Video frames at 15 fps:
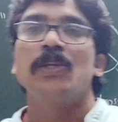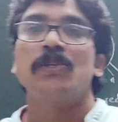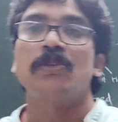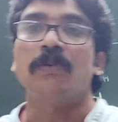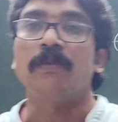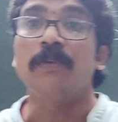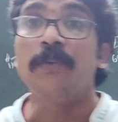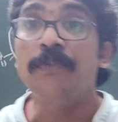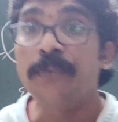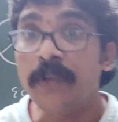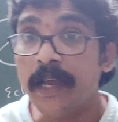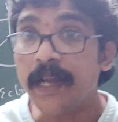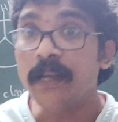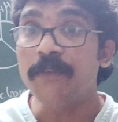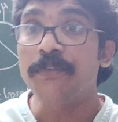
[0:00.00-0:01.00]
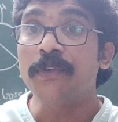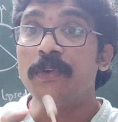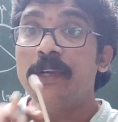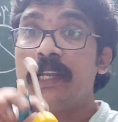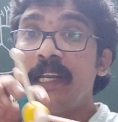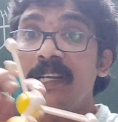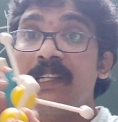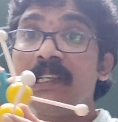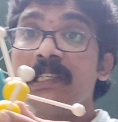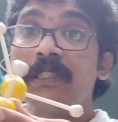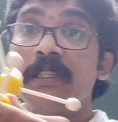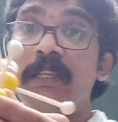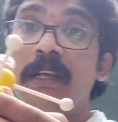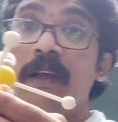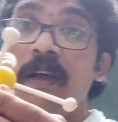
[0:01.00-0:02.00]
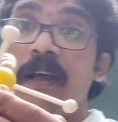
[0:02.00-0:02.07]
So if you rotate this